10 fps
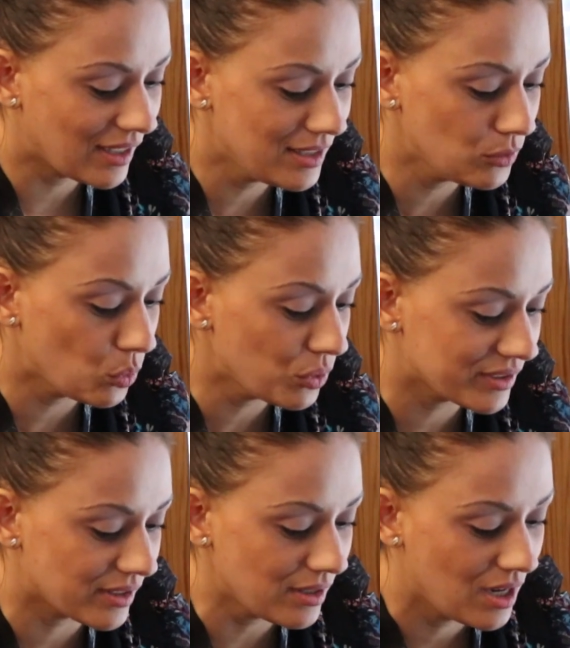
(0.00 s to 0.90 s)
In
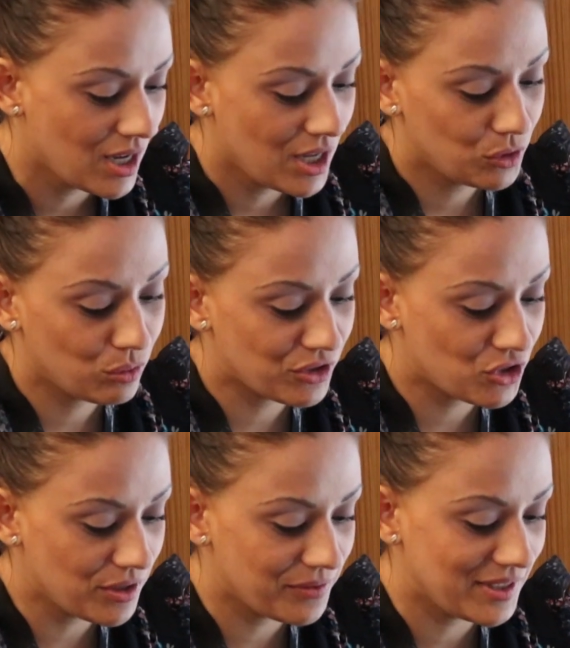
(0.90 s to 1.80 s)
order to
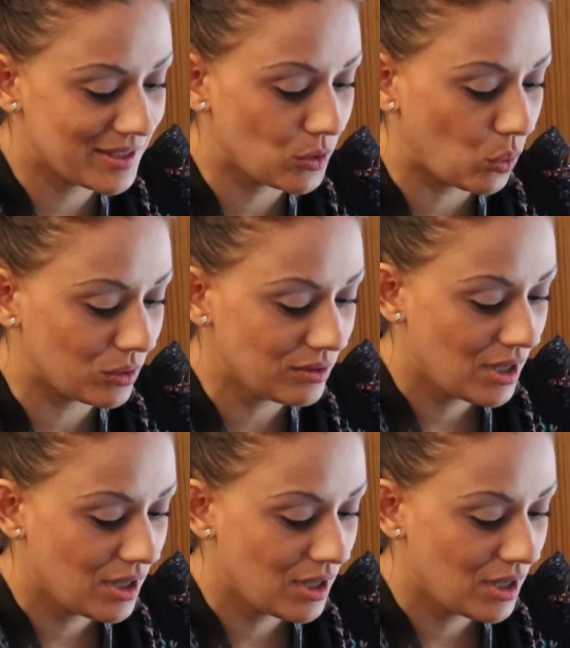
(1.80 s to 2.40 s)
achieve this goal,